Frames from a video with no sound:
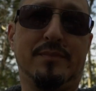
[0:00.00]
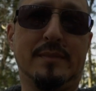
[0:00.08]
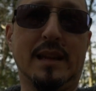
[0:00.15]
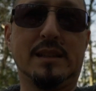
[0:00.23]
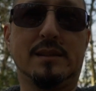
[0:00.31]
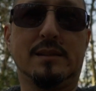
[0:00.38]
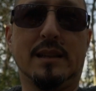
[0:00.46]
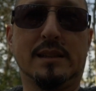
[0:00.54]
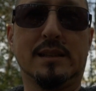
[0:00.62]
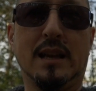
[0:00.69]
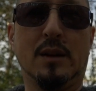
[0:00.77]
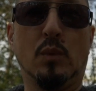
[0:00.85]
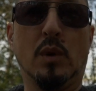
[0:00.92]
that, that's
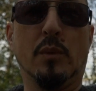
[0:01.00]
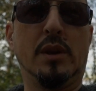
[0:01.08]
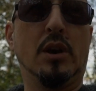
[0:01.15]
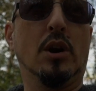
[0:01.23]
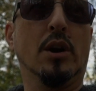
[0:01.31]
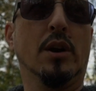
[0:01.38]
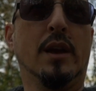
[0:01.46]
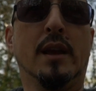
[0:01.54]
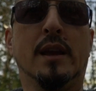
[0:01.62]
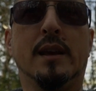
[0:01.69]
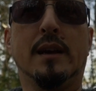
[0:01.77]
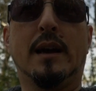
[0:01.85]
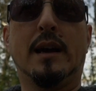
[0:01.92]
kind of where we are.
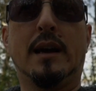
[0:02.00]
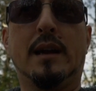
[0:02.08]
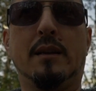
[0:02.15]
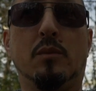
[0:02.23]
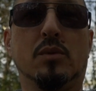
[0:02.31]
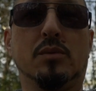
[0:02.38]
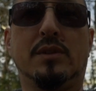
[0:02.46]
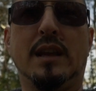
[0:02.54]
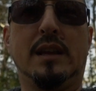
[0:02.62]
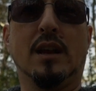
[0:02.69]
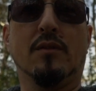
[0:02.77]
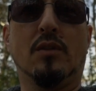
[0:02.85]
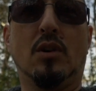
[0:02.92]
I will take
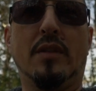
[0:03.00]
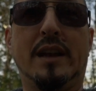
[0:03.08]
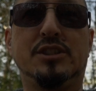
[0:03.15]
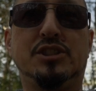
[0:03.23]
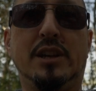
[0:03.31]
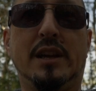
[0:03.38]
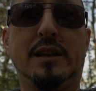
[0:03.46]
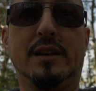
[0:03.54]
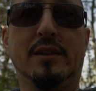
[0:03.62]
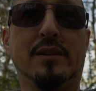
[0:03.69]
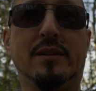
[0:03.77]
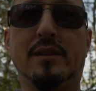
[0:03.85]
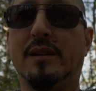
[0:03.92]
care of all that shit
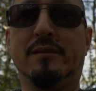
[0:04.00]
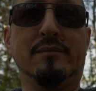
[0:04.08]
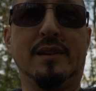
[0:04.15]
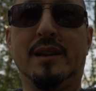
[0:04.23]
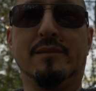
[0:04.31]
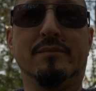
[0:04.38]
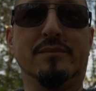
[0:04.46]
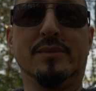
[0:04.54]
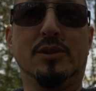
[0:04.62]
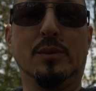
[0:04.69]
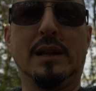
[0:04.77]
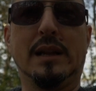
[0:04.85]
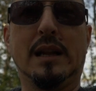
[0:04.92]
and, and
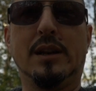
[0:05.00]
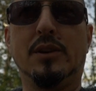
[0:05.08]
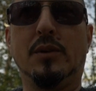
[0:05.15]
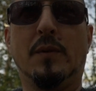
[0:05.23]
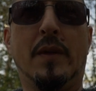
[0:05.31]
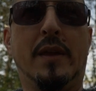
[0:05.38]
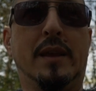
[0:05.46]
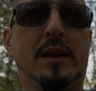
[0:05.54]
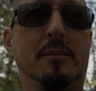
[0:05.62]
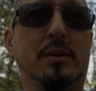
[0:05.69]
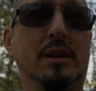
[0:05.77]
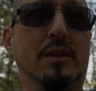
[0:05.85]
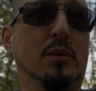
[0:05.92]
do what I gotta do.
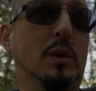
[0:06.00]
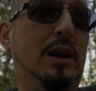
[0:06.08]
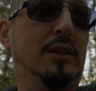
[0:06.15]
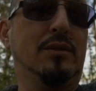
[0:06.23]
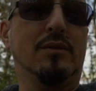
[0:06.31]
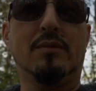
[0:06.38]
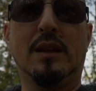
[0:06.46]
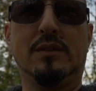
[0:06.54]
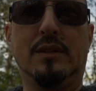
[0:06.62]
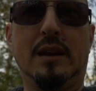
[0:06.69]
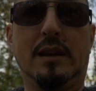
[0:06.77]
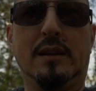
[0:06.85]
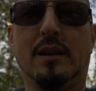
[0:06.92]
But otherwise, that's
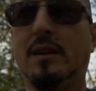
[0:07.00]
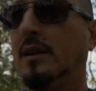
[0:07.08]
it.